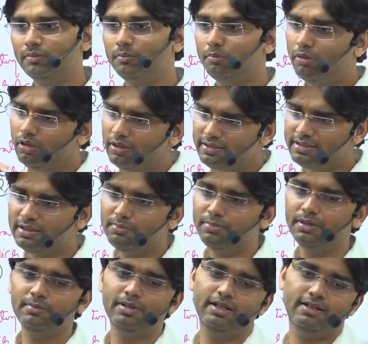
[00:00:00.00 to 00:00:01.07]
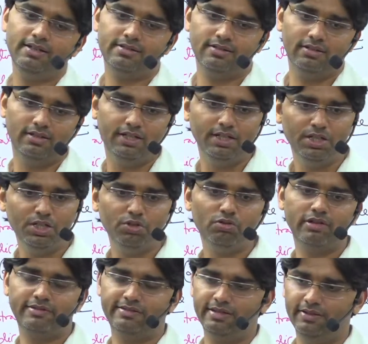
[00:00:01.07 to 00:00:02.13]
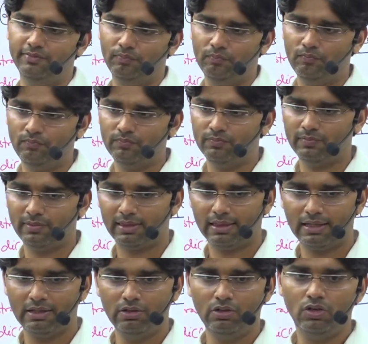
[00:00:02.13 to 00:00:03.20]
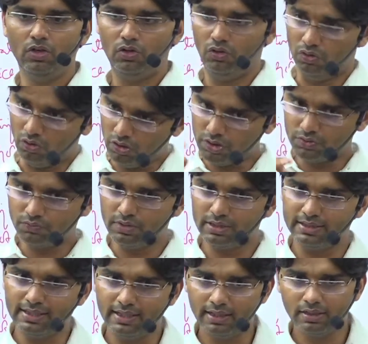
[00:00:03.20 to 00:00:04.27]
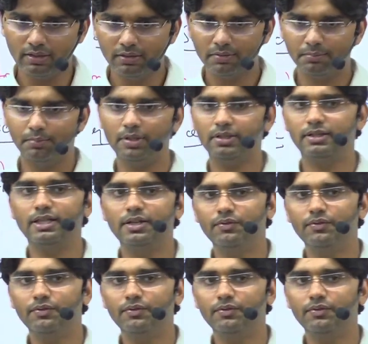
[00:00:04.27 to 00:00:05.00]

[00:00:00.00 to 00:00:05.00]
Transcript: Policy implementation in USA. Laws were there, but they